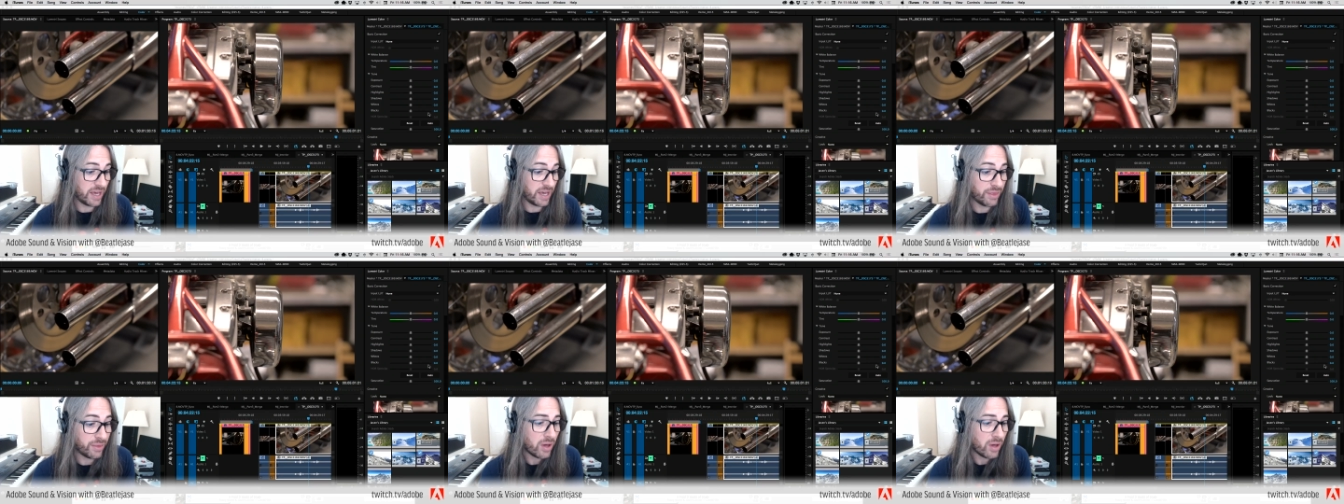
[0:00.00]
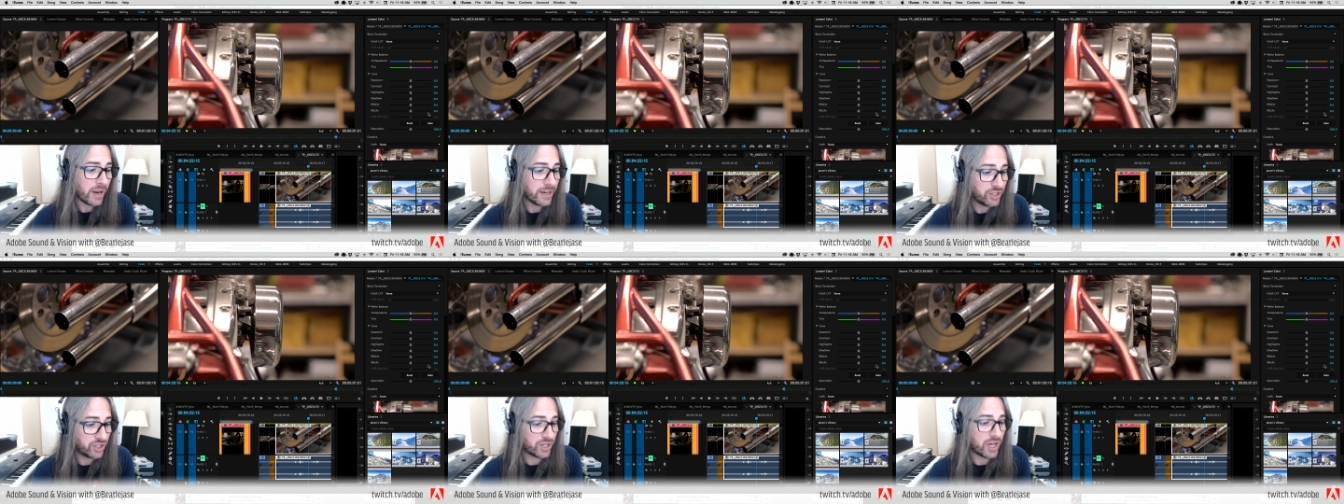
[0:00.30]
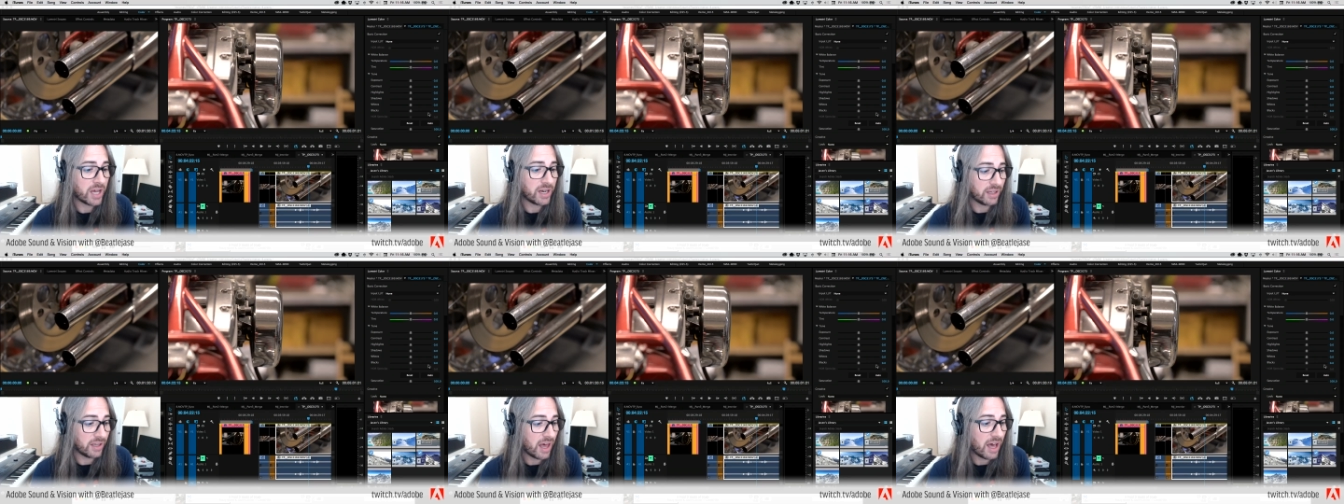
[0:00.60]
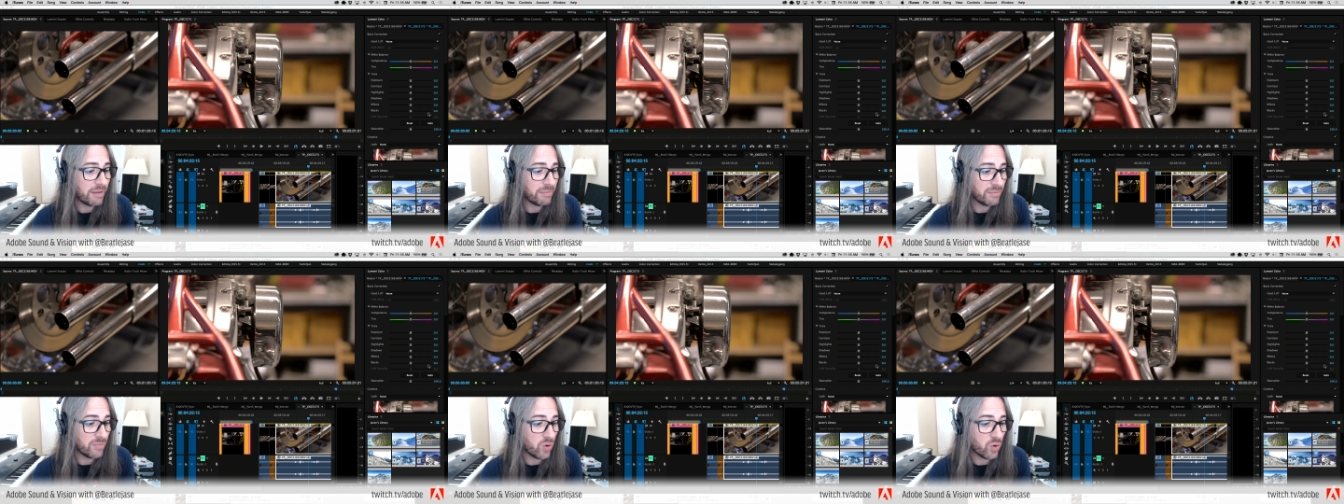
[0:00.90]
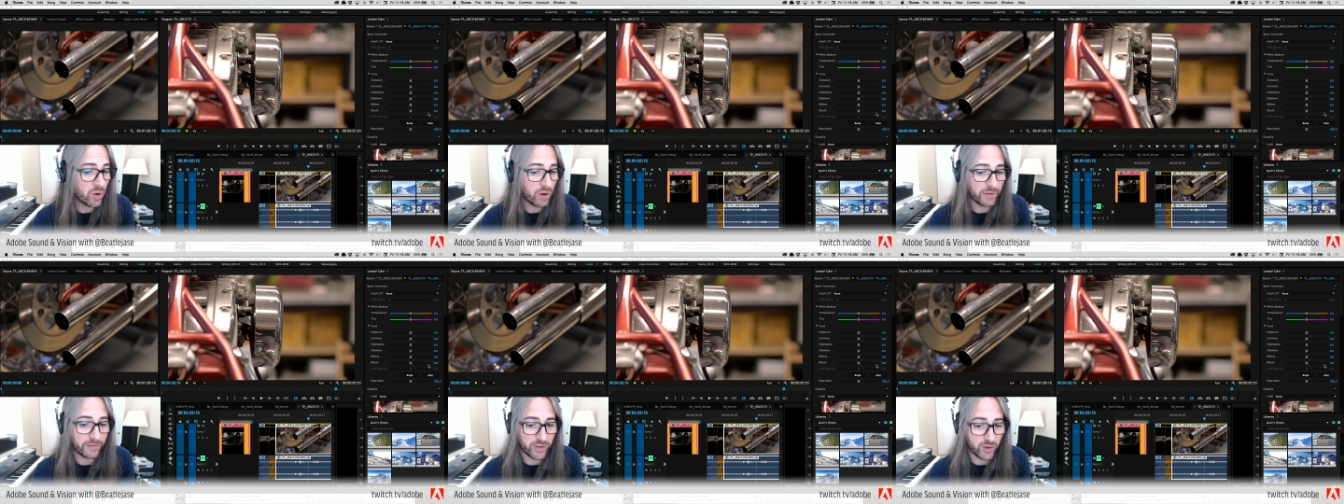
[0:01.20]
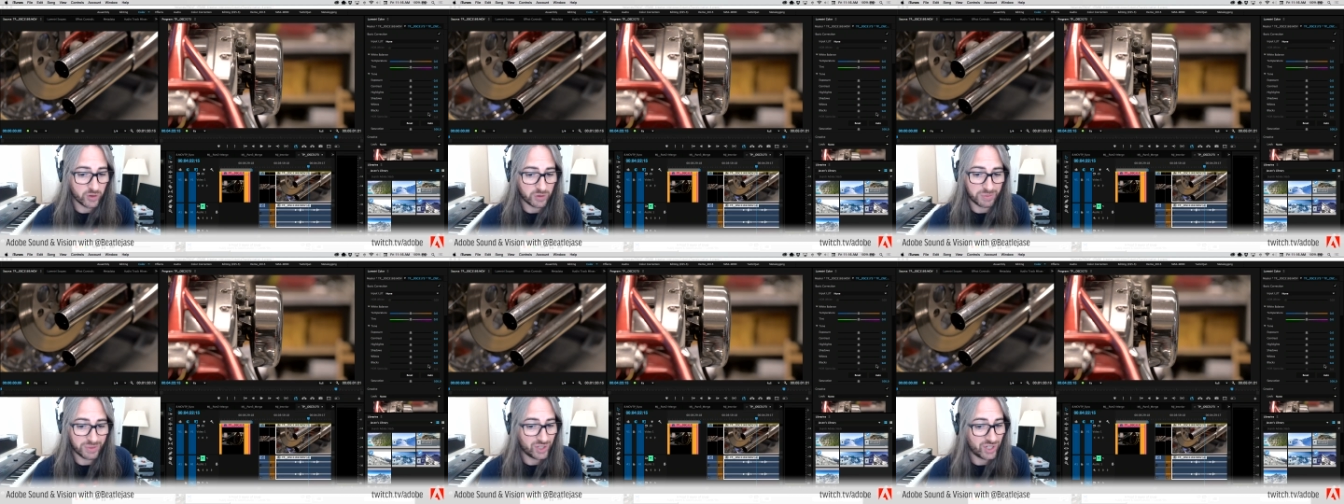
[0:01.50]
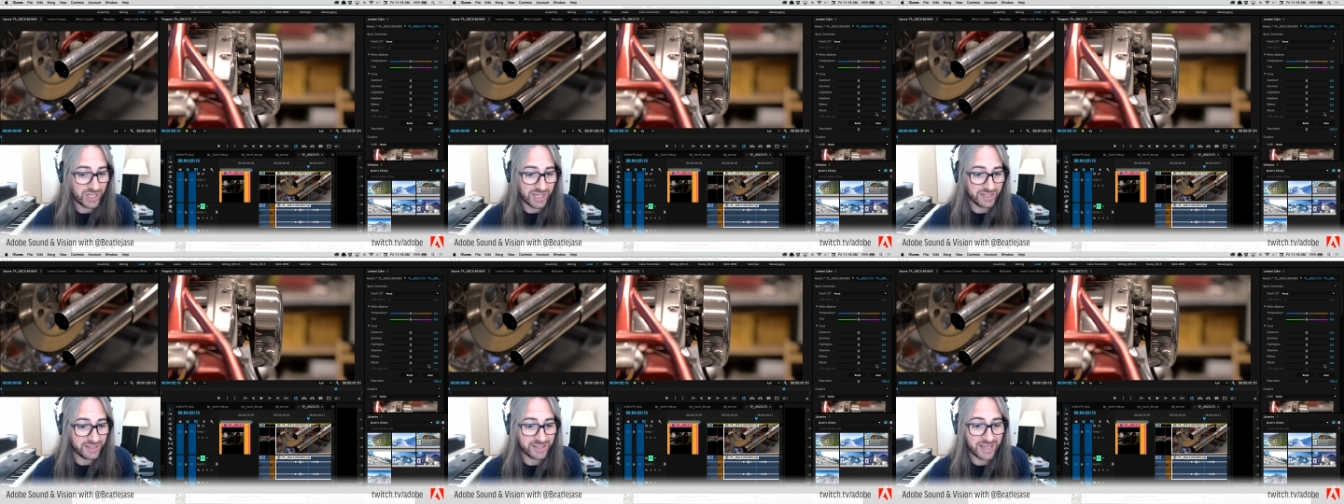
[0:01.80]
I thought I shot a lot more of those
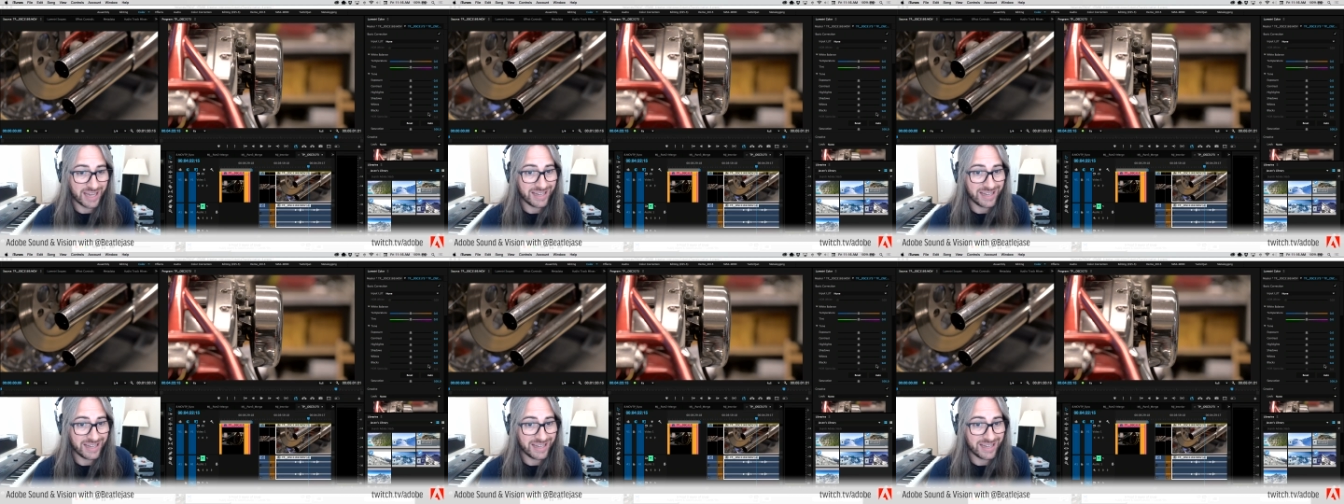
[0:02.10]
machines.